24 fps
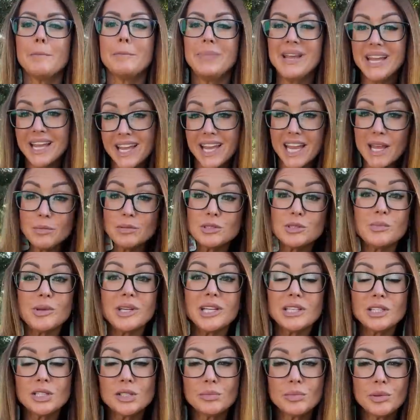being able to be
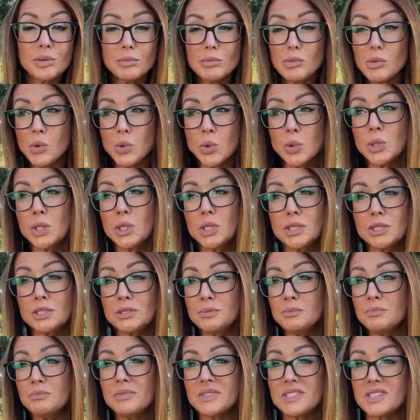a little bit
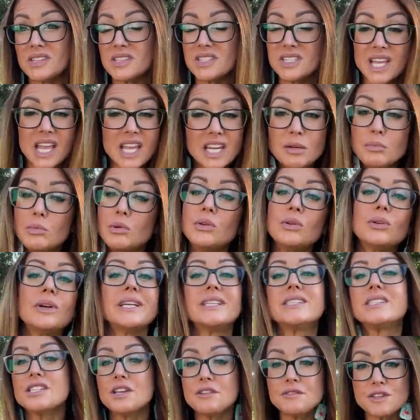more sustainable
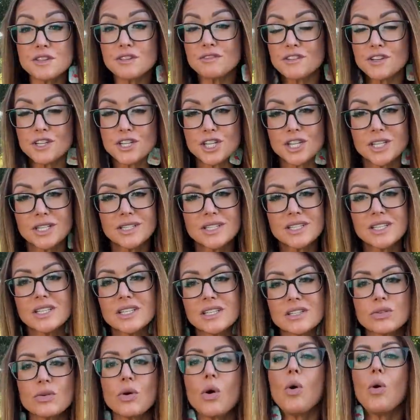and self-sufficient
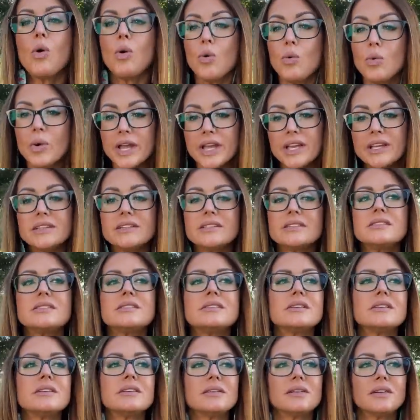is
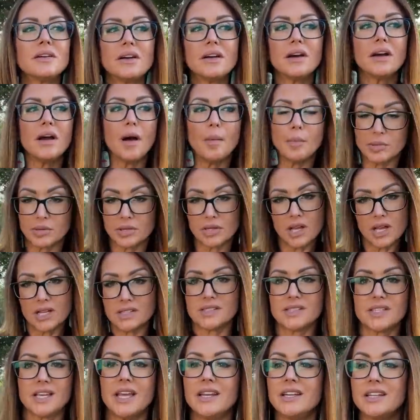always a
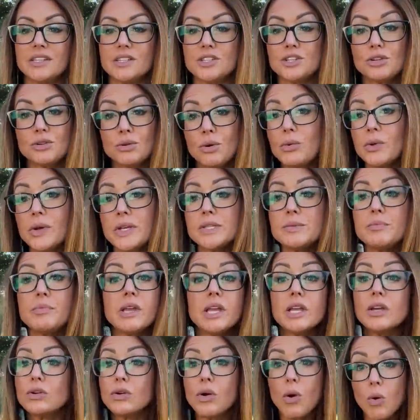plus, and it should always
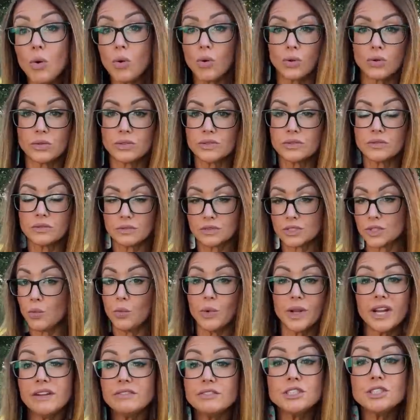be a goal to
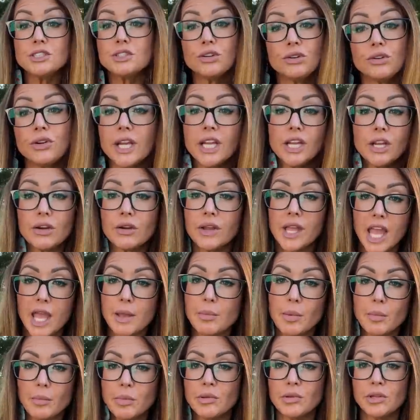whatever degree you're
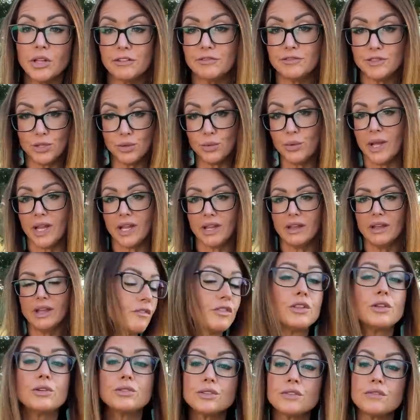capable of doing.
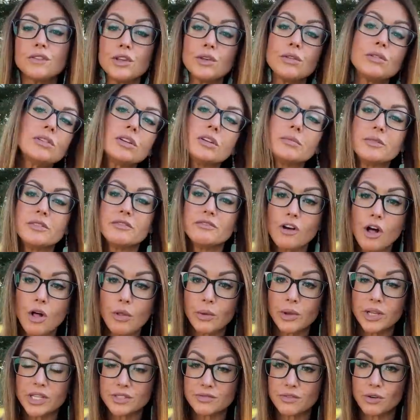For those of you that have been
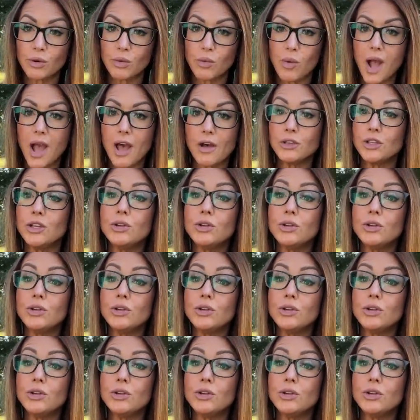following us for a while,